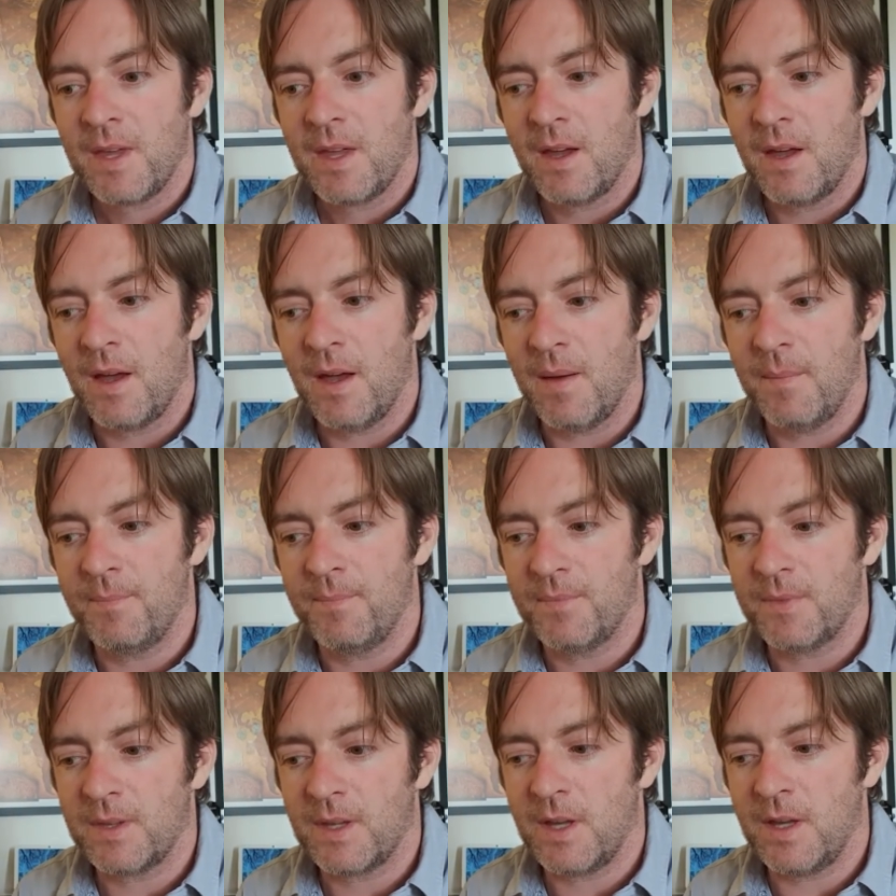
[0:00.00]

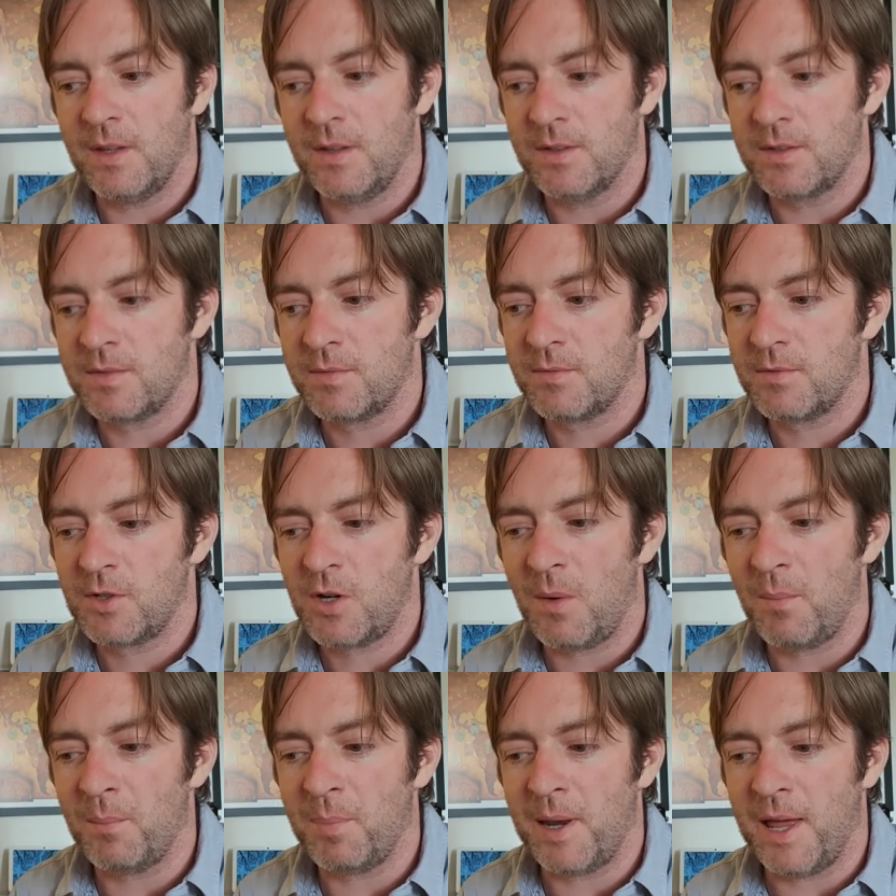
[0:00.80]
and
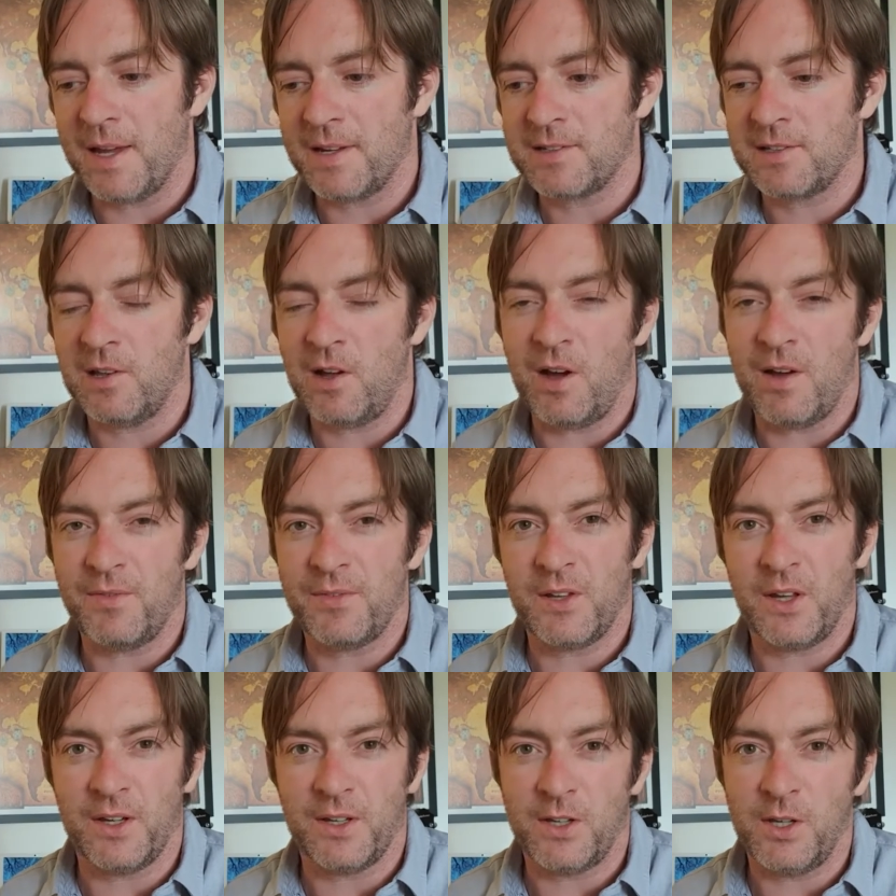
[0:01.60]
complex
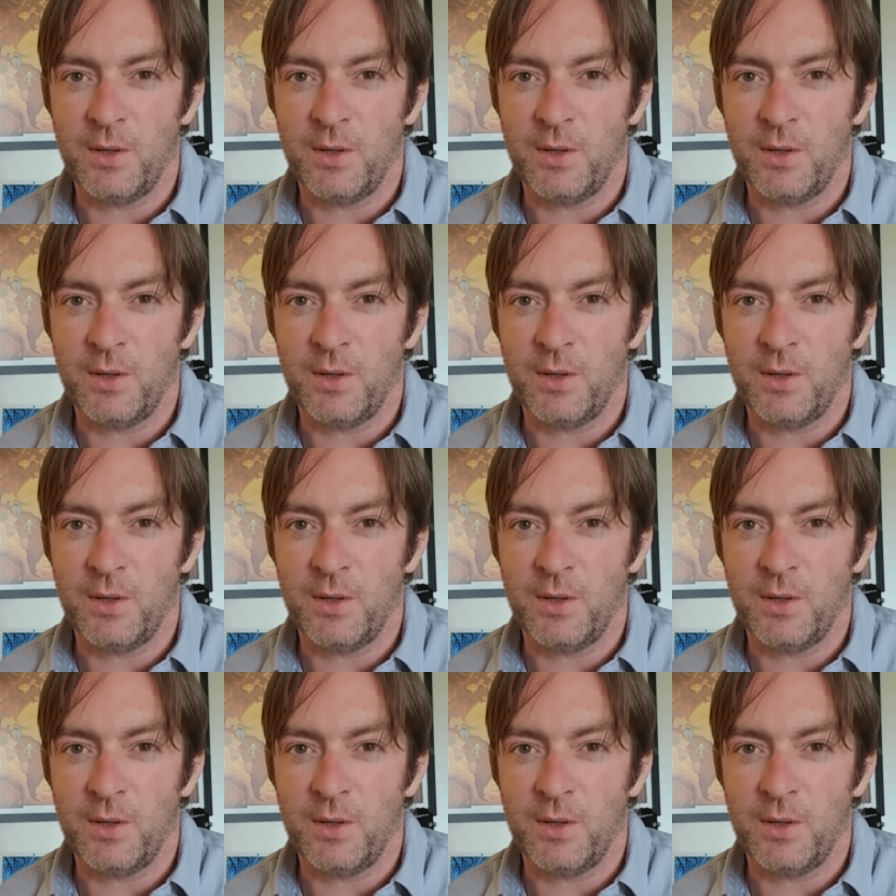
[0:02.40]
life like